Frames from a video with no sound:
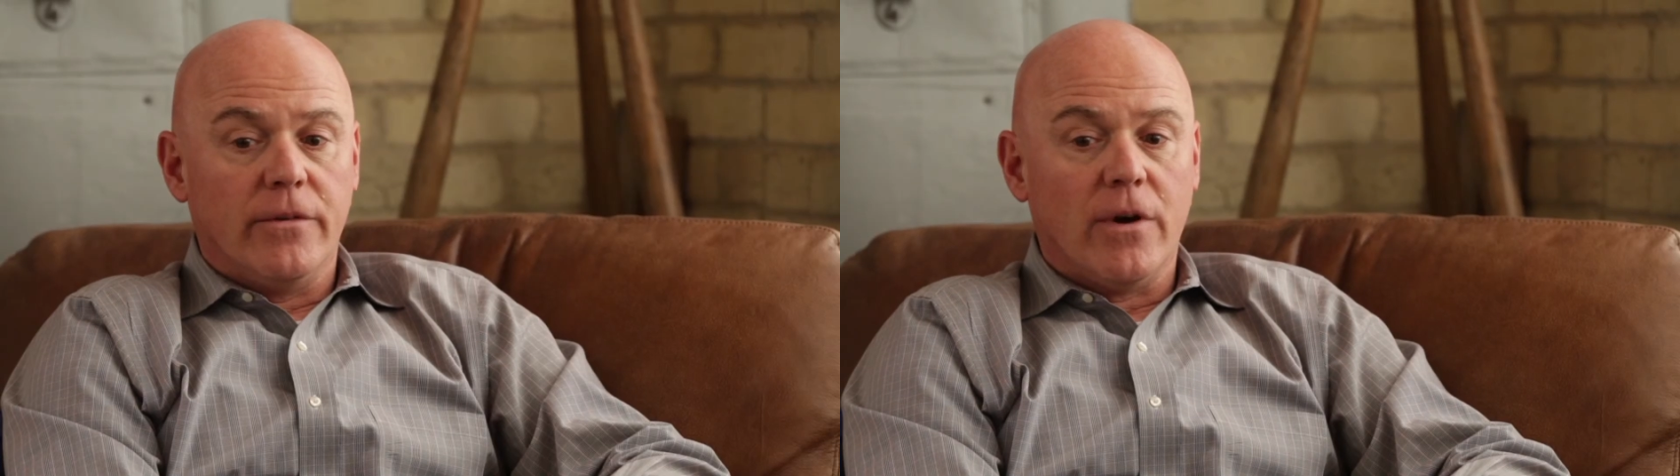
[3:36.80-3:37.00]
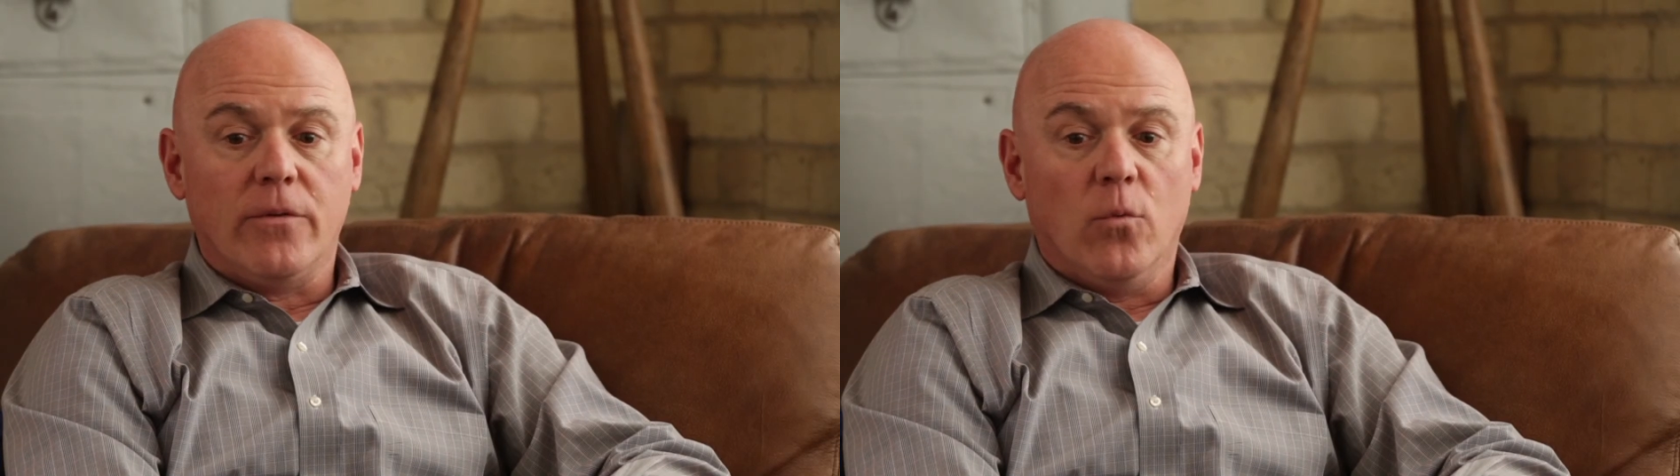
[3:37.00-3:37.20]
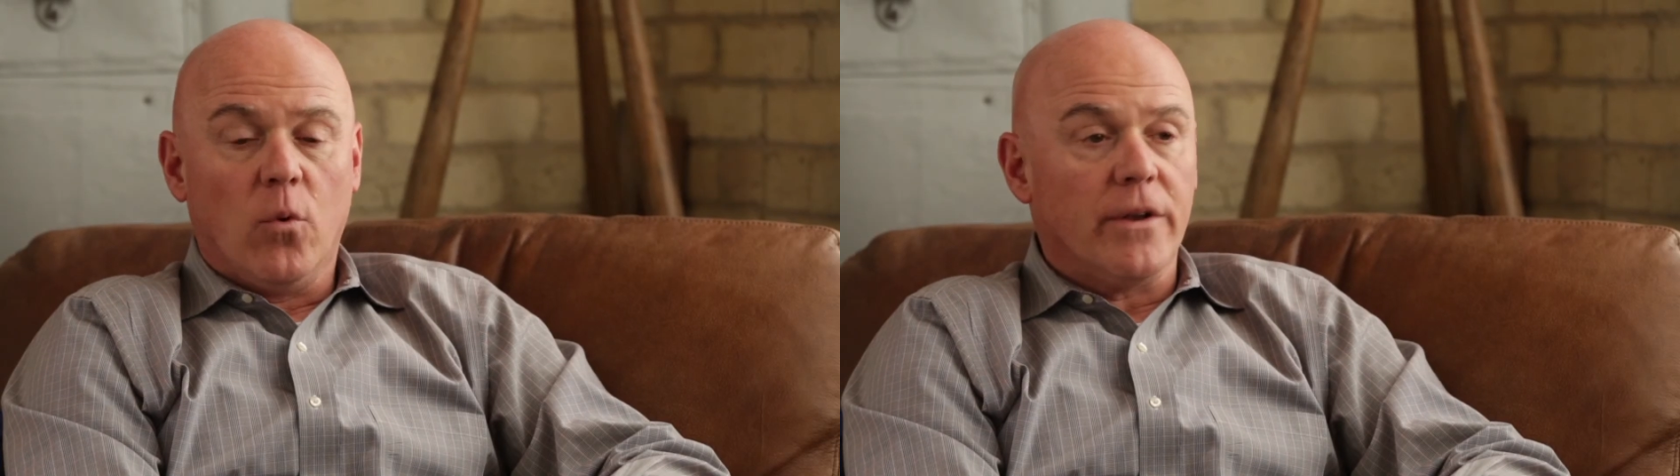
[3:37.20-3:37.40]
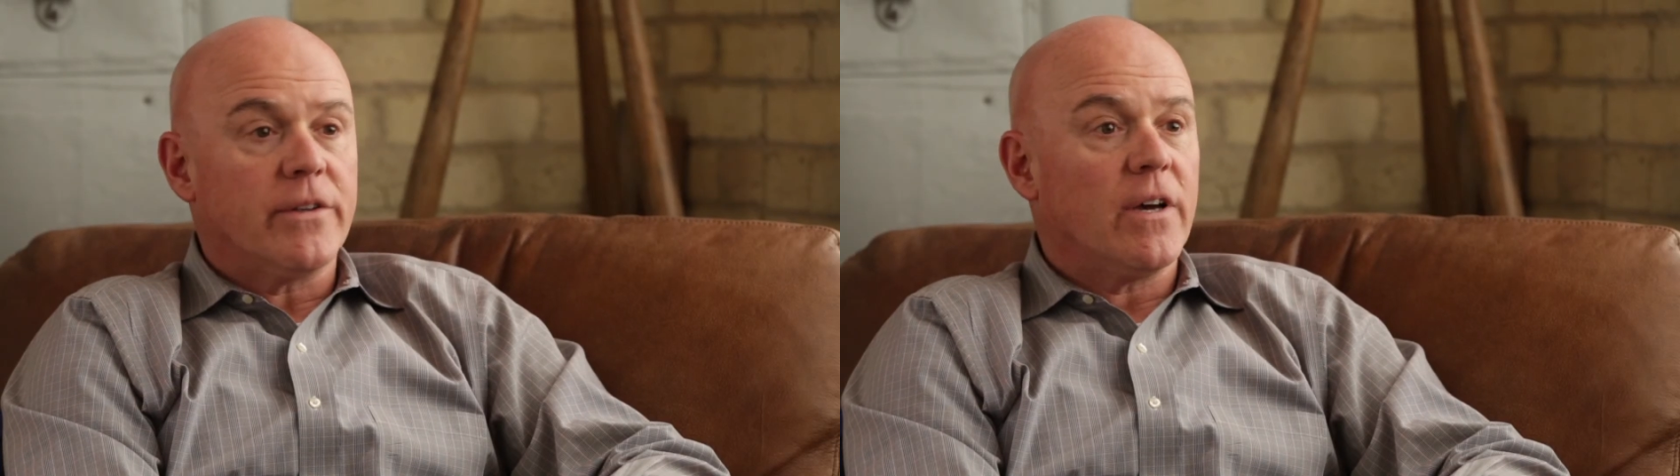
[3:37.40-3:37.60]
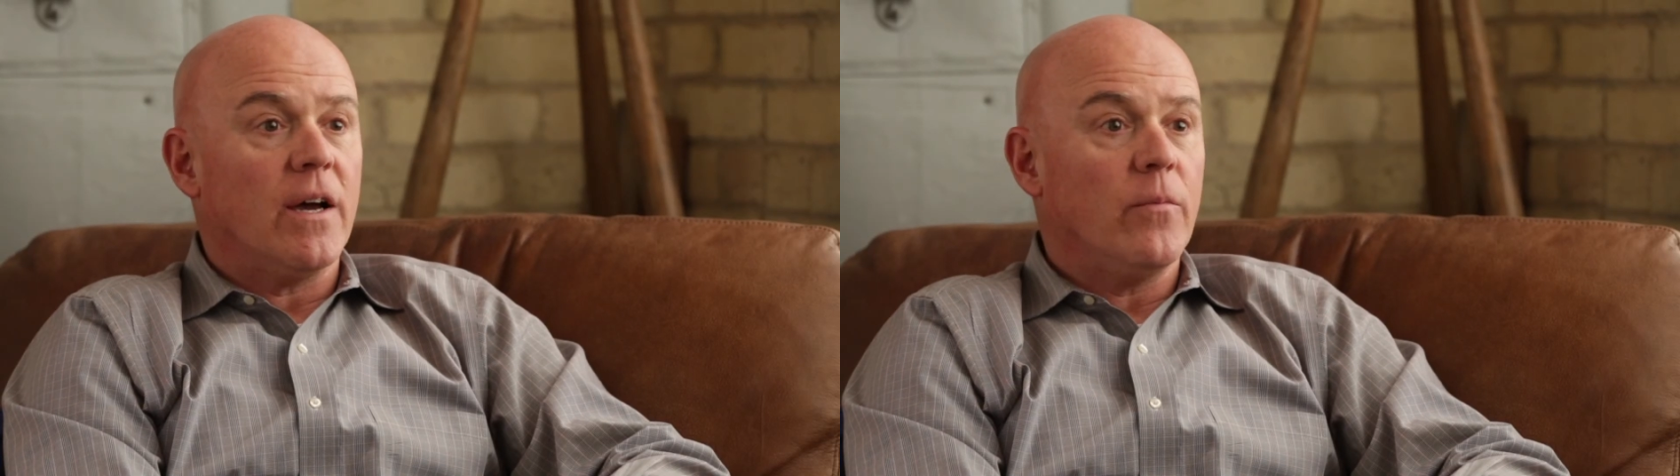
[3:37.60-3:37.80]
not
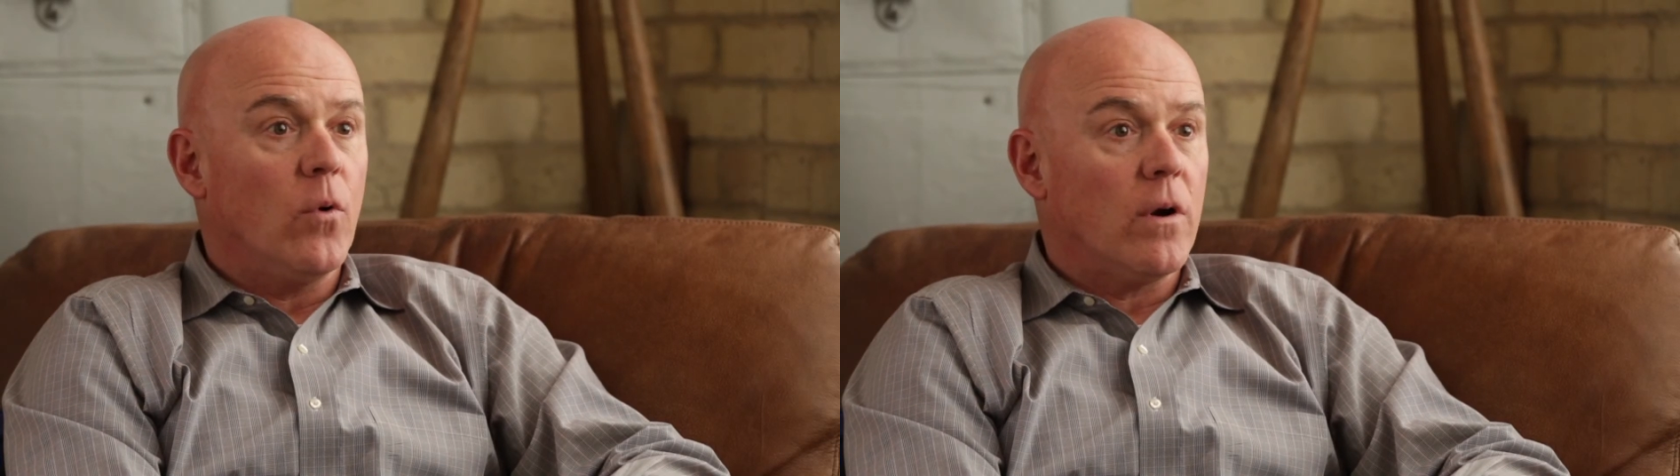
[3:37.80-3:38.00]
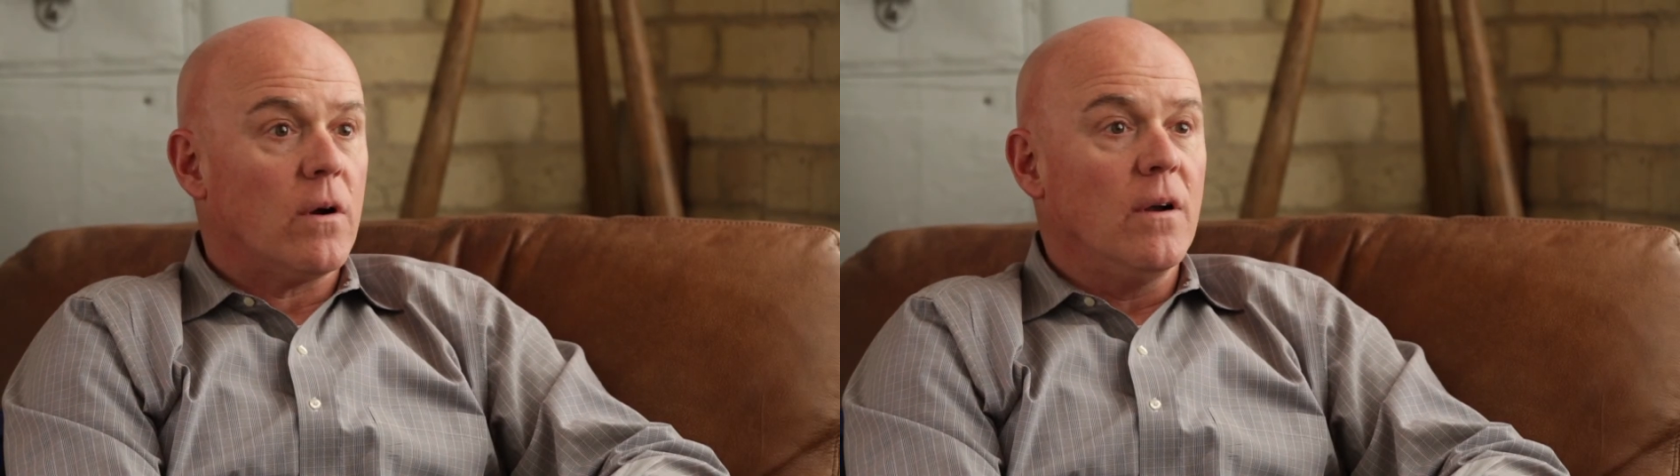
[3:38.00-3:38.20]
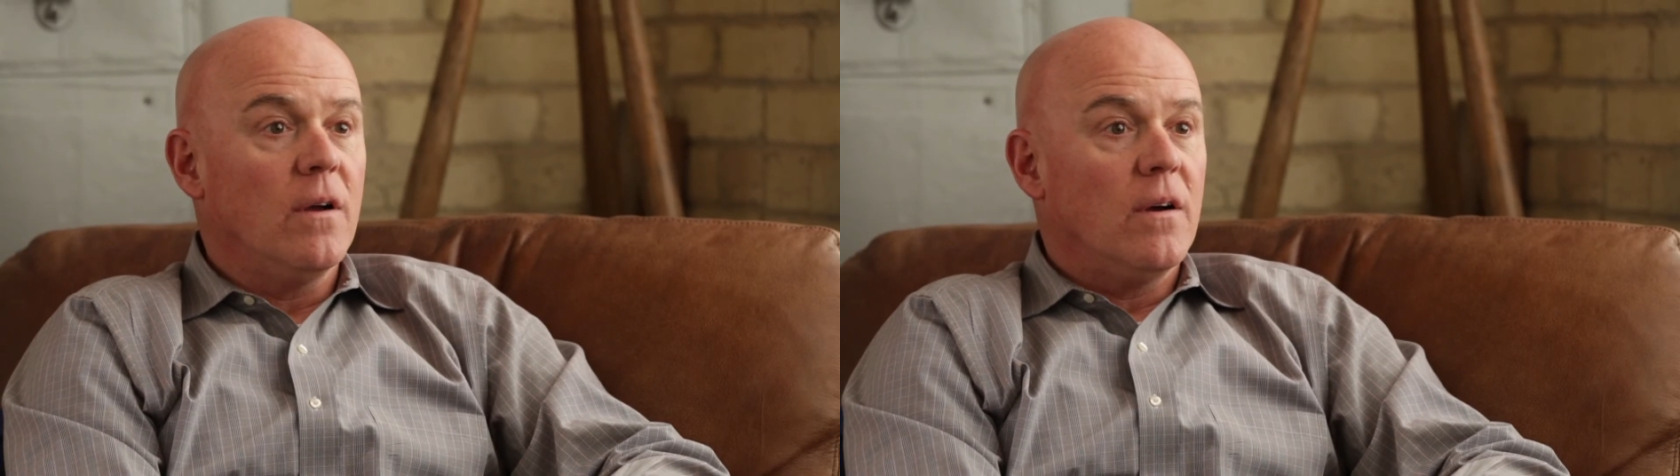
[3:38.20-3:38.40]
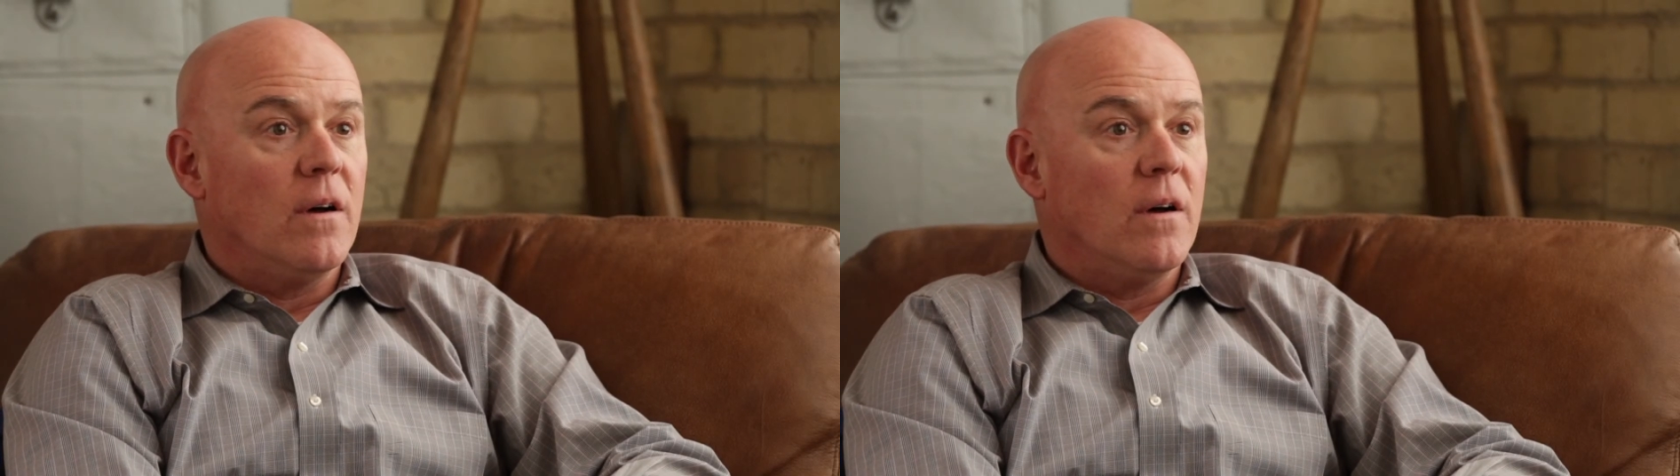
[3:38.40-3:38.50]
one time where